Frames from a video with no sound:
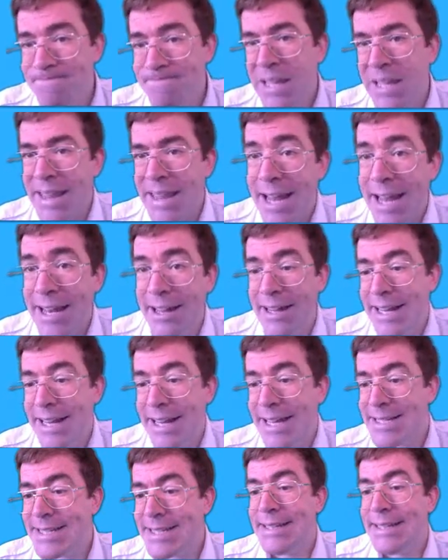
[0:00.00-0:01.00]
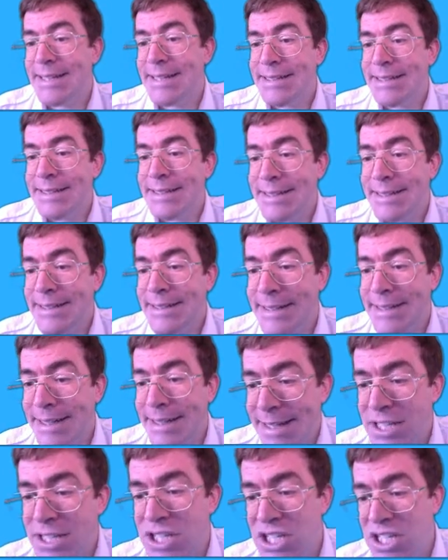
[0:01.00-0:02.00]
the headline is,
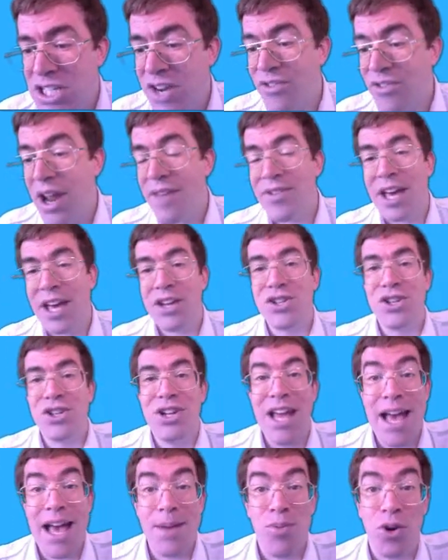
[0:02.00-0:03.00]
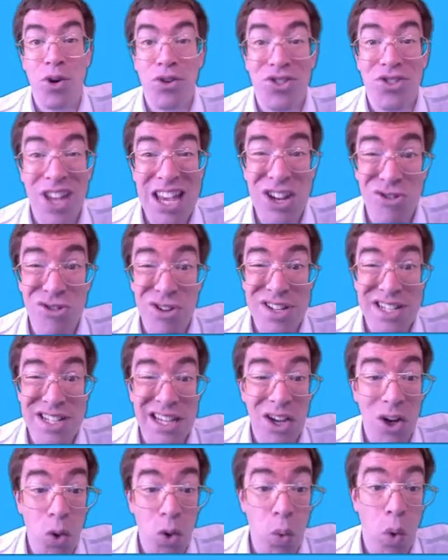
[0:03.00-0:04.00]
general aviation airprocs
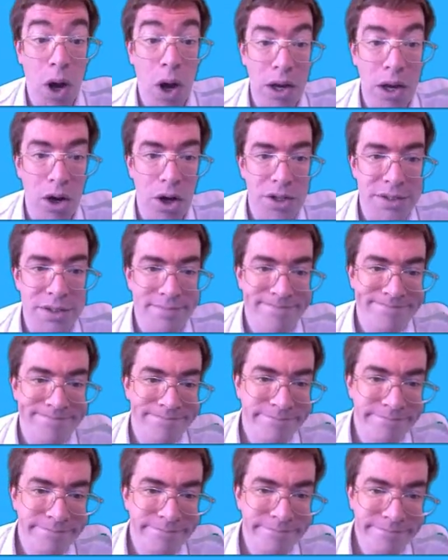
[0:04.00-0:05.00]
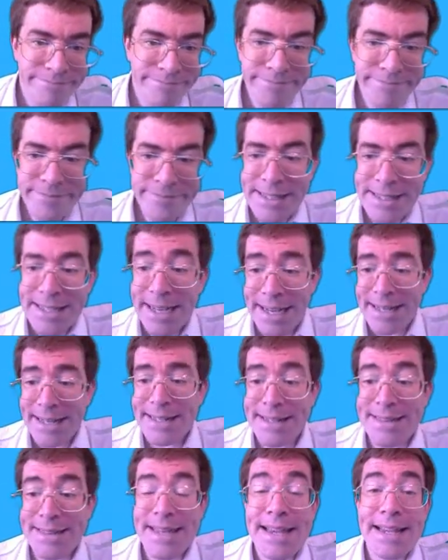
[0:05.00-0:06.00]
increasing quite a lot. And
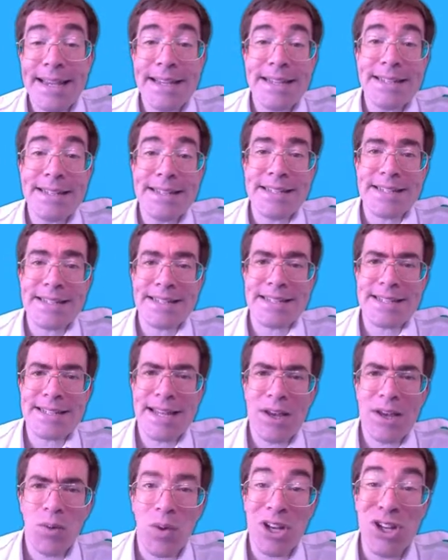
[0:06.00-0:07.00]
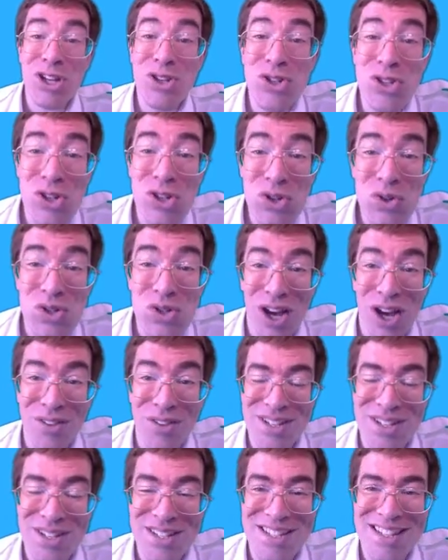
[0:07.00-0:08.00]
the things, when you do dive
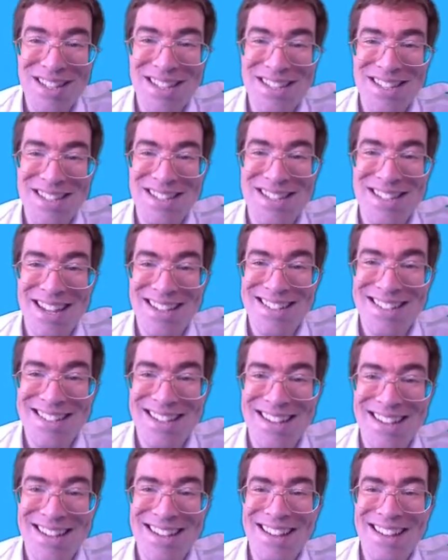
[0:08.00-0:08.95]
into the data,